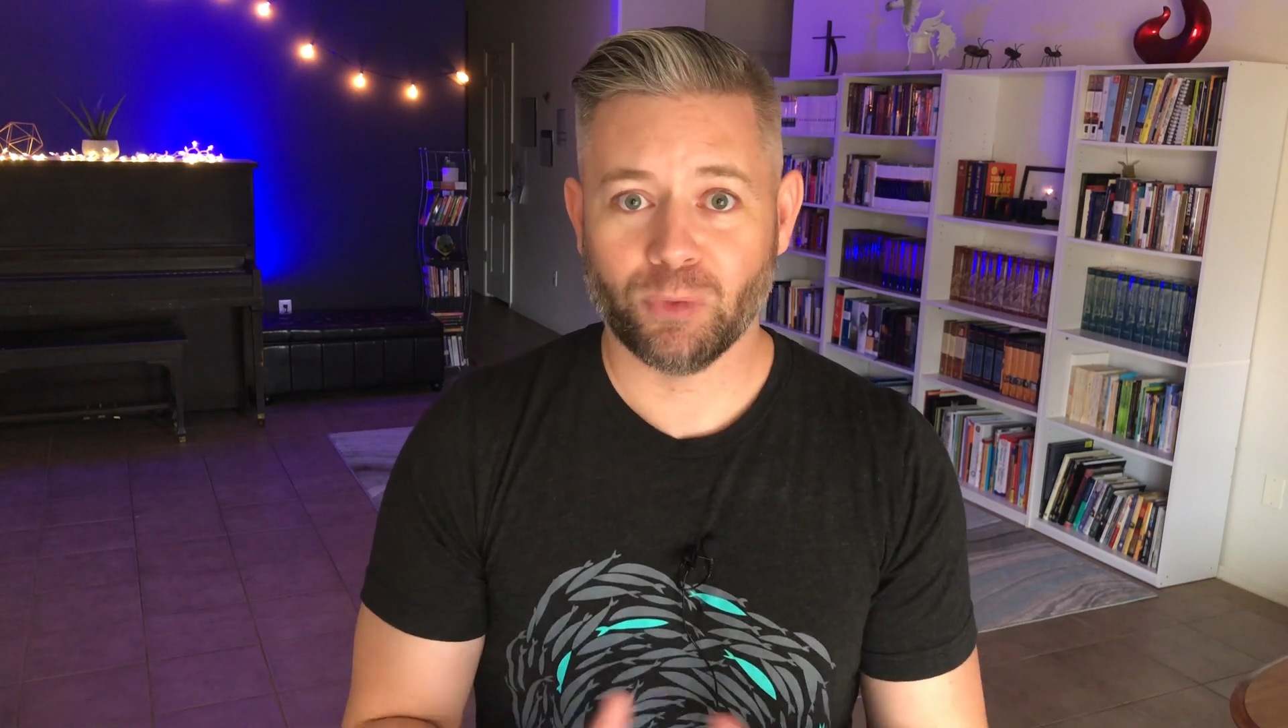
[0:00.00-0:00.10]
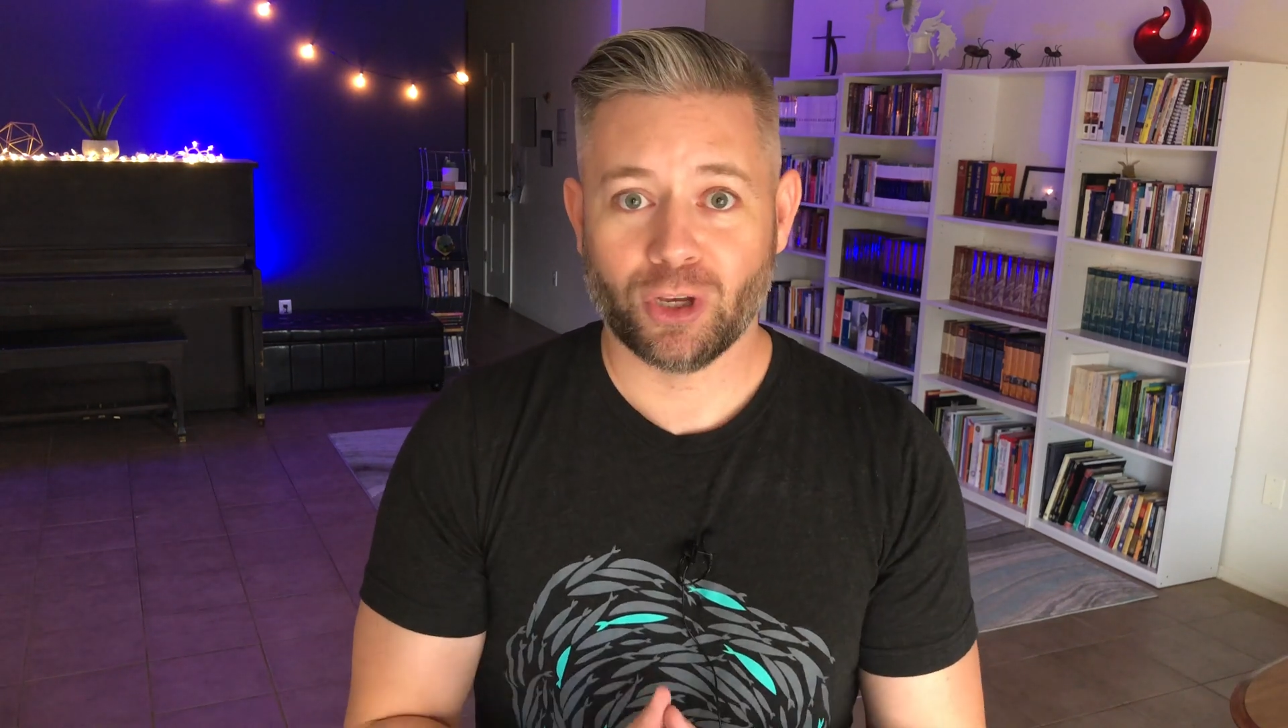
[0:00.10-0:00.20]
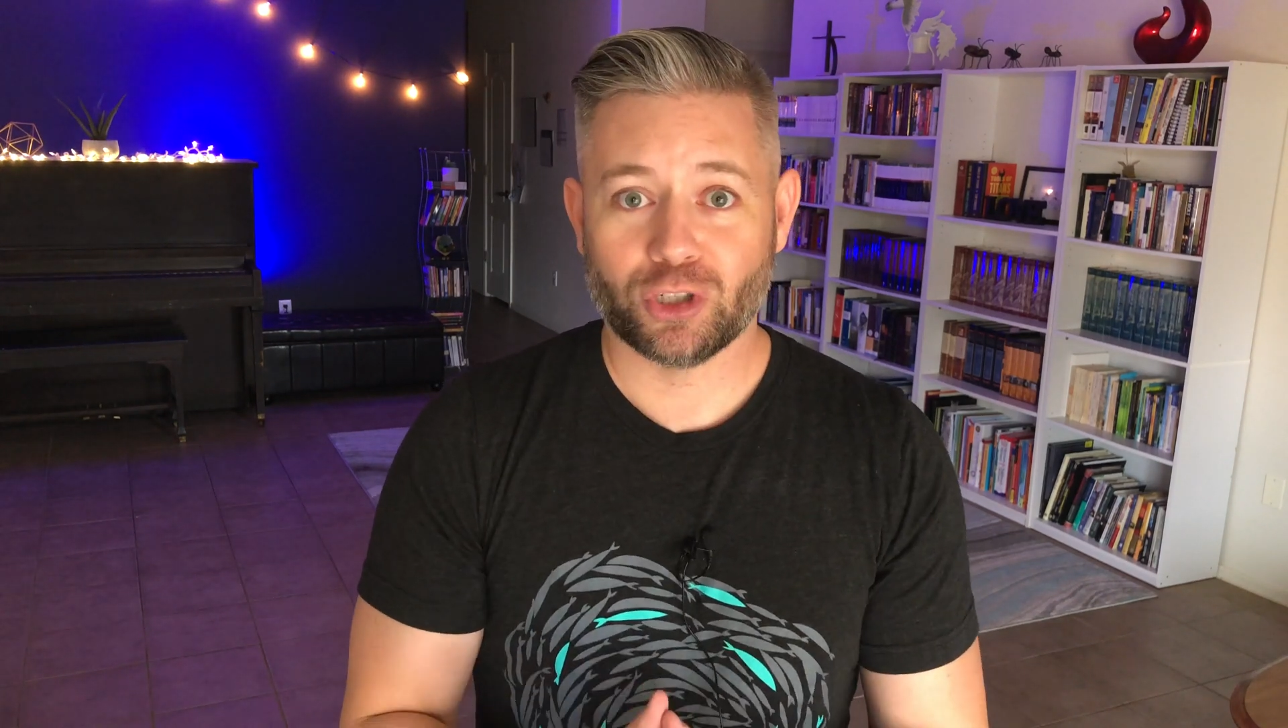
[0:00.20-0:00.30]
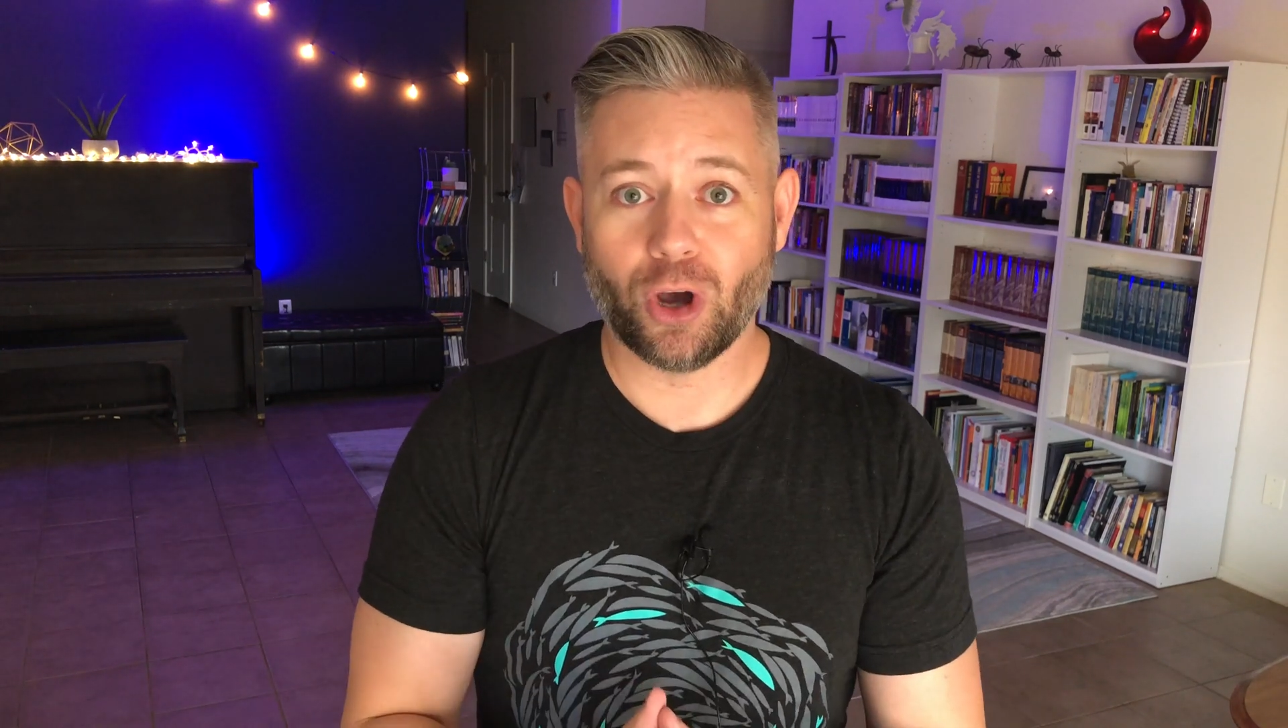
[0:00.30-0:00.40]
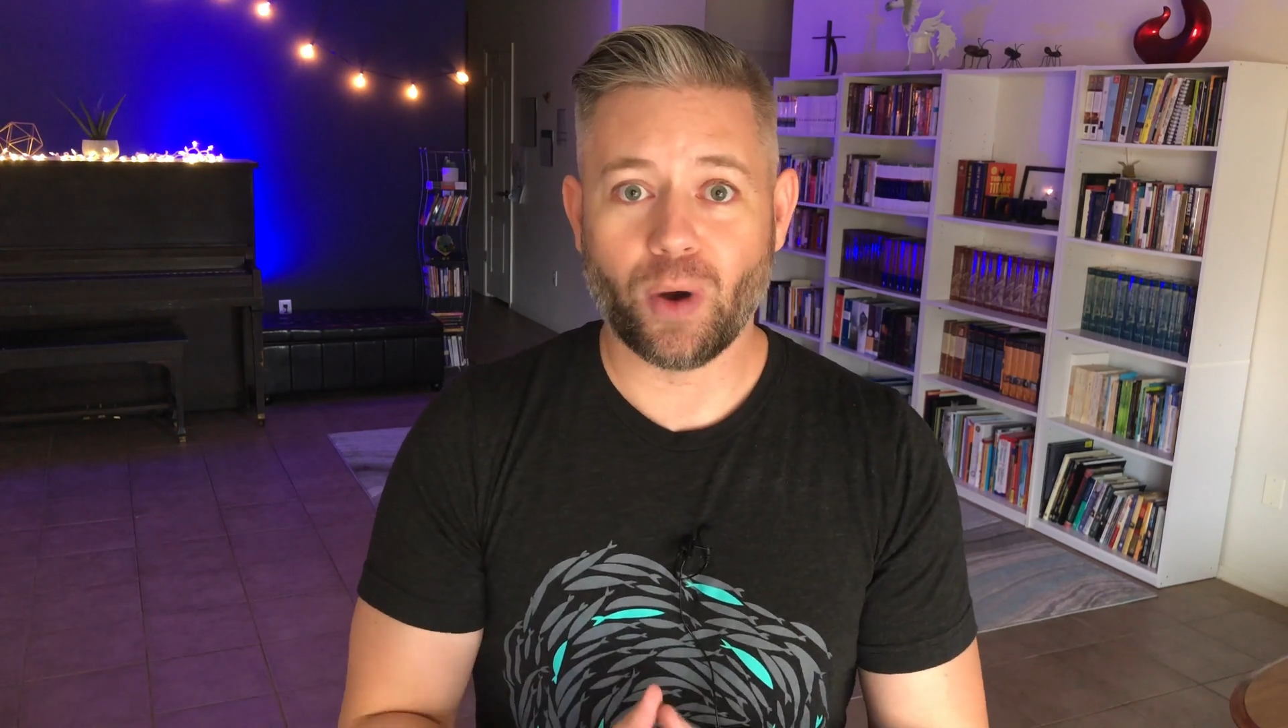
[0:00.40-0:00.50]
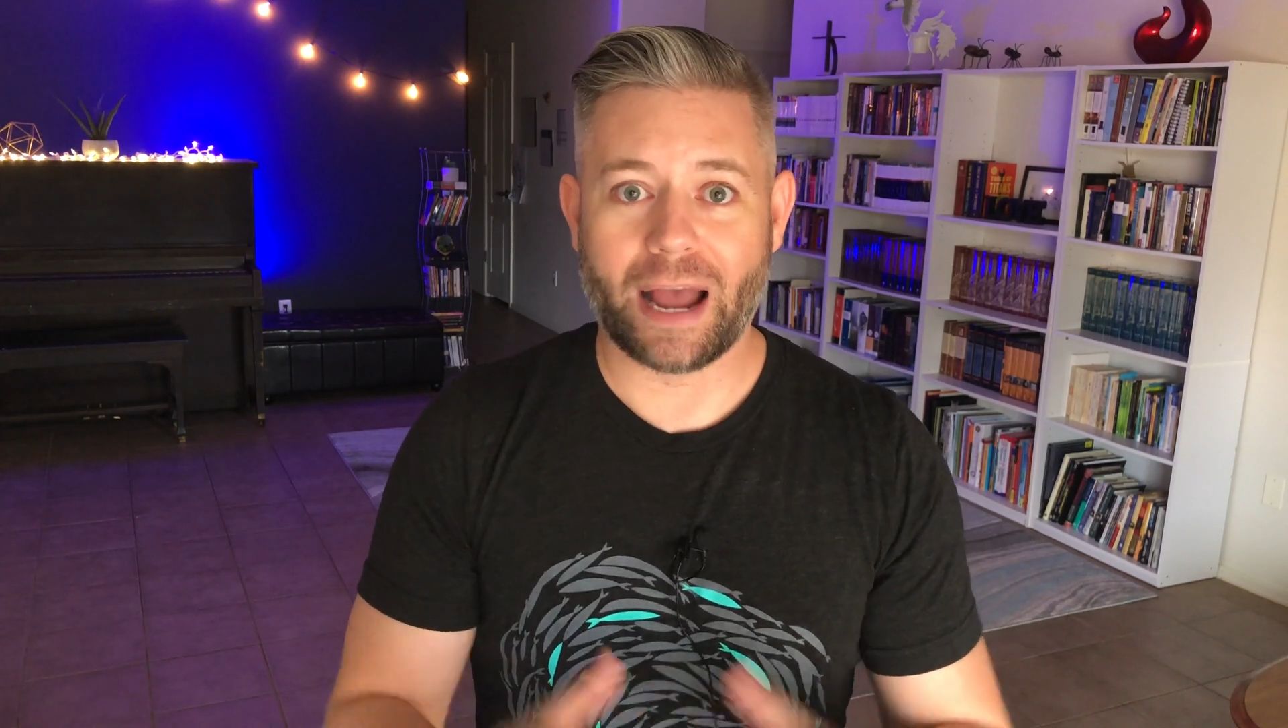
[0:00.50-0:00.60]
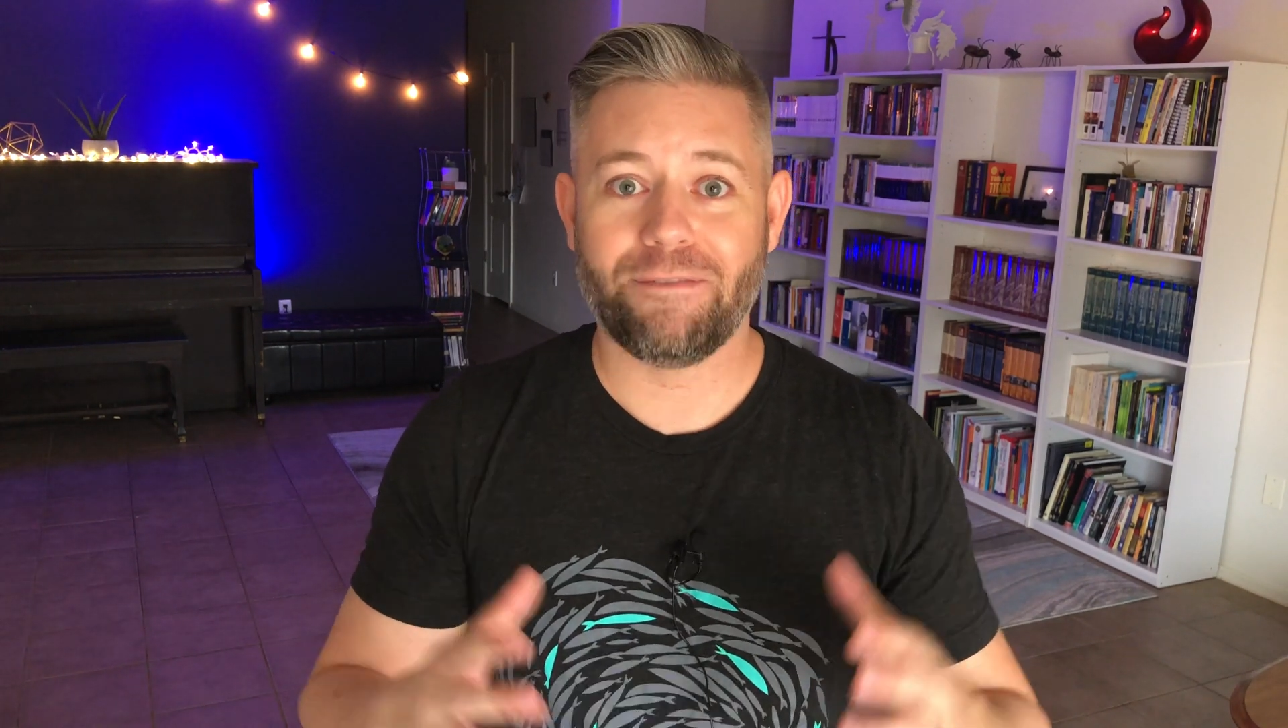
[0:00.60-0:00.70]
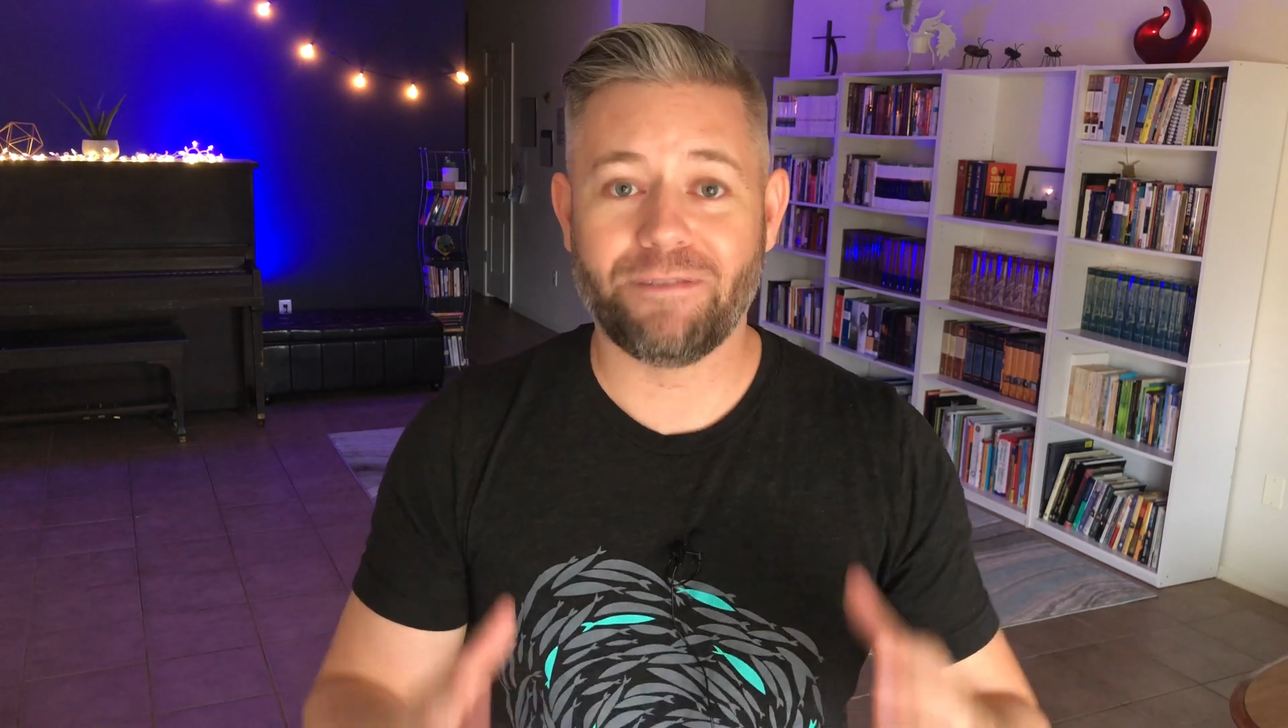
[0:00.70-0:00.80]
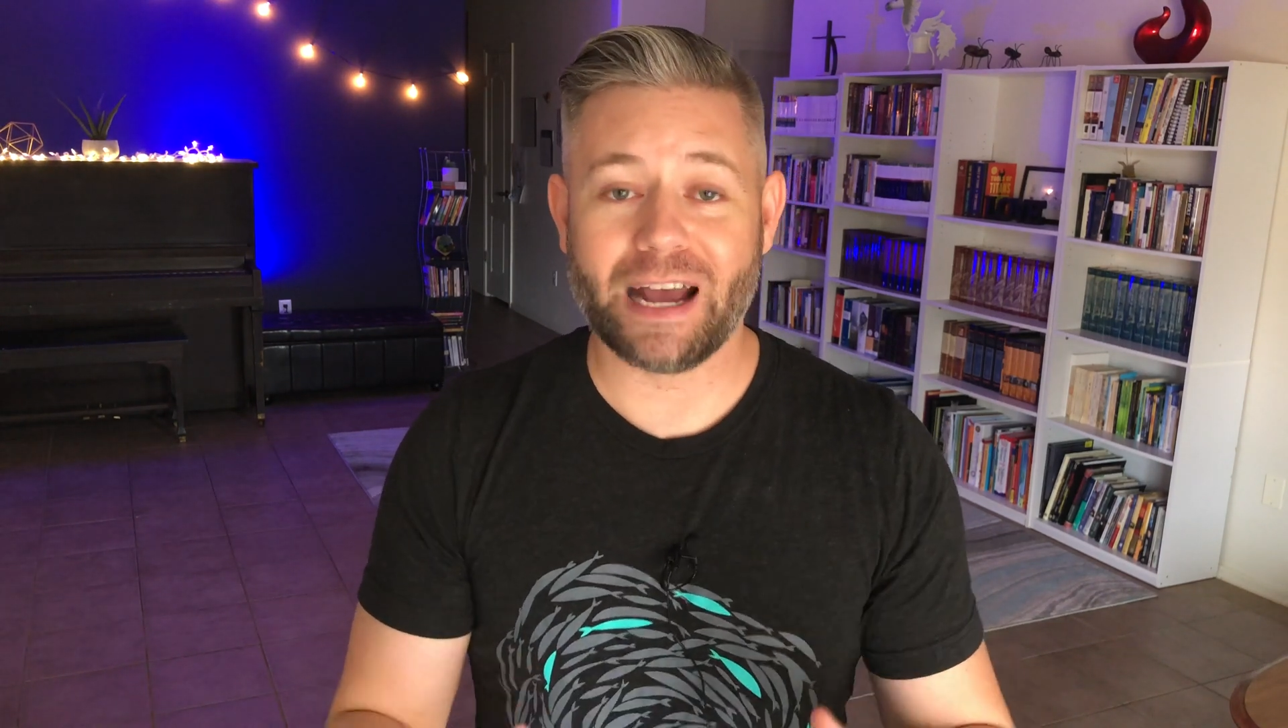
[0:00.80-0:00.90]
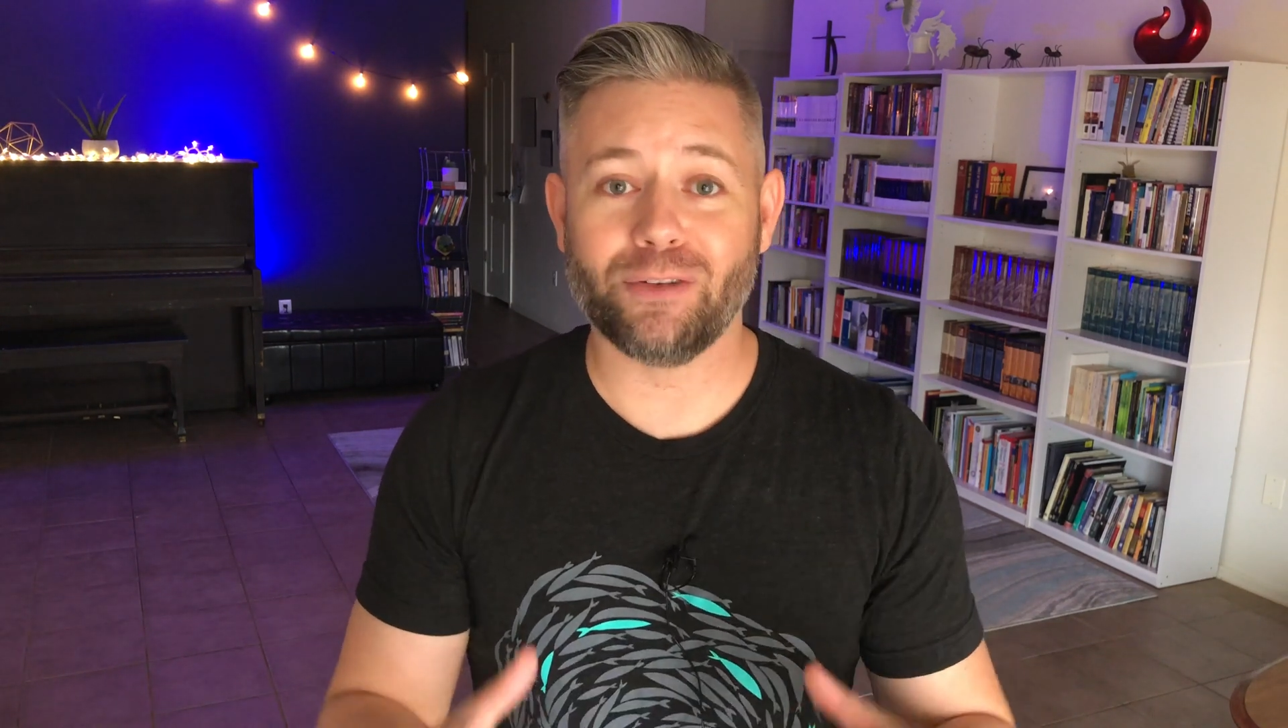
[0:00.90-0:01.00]
So I
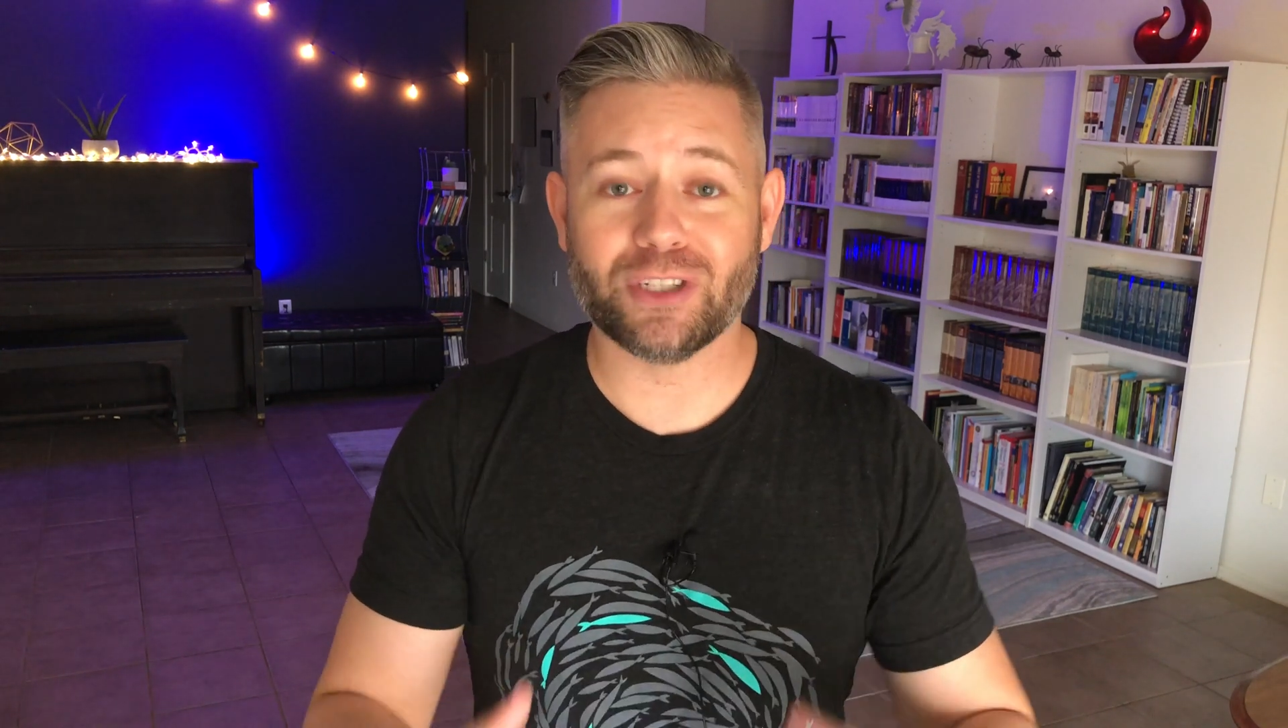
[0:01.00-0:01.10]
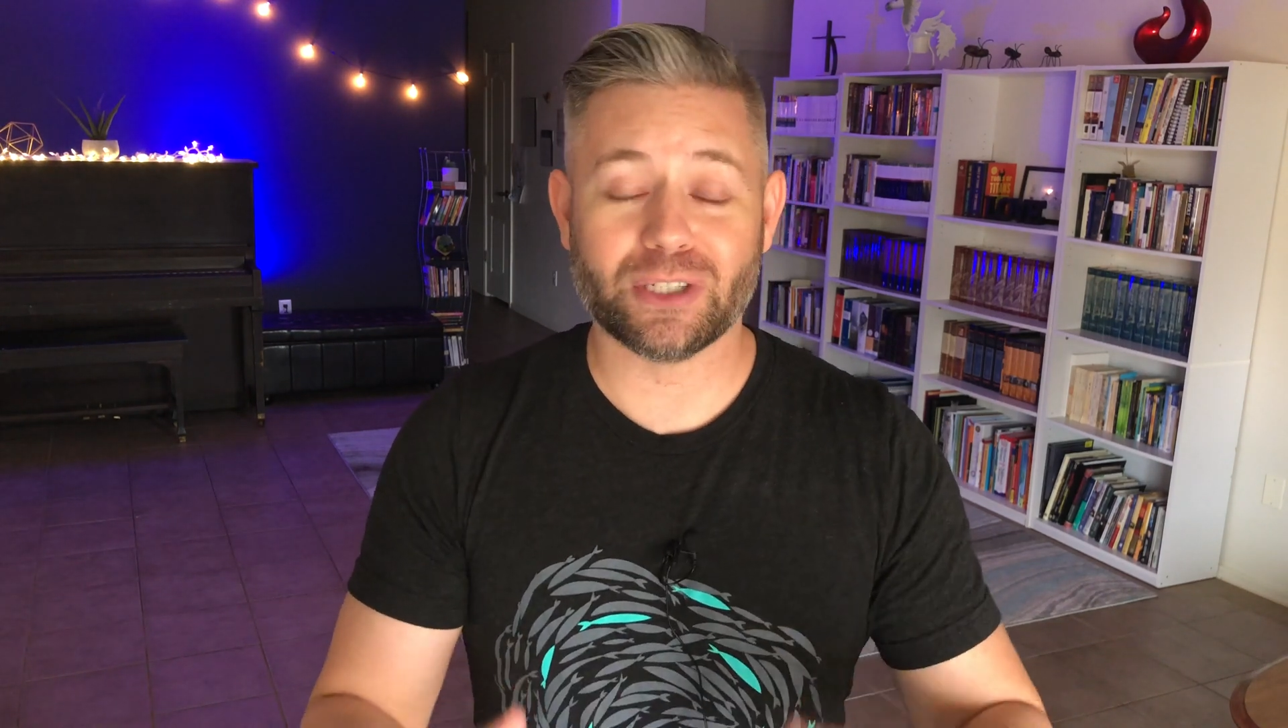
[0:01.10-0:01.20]
found